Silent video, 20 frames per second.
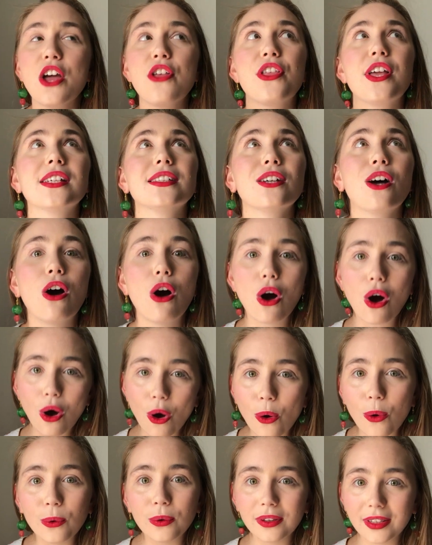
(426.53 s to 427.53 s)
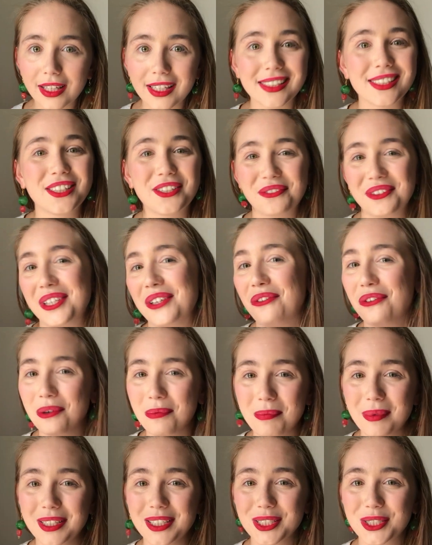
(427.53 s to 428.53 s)
There's a whole list of
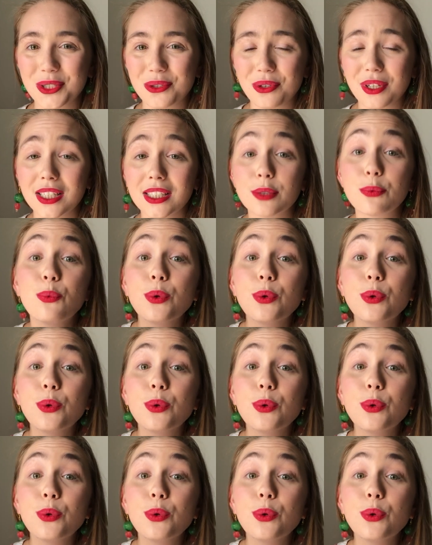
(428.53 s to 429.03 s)
different ministries